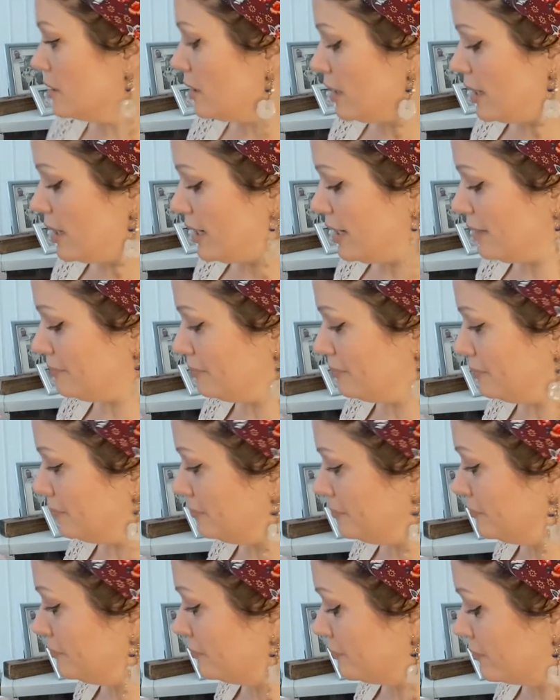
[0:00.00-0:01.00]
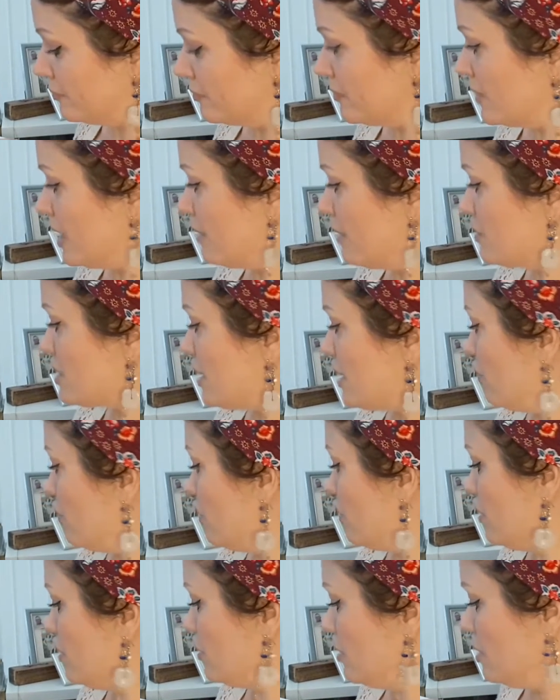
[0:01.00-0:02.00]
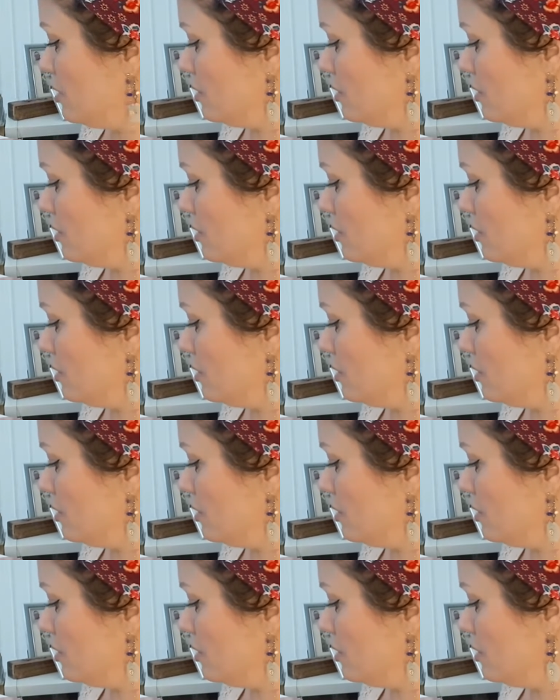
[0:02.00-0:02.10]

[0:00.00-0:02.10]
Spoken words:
That was that one.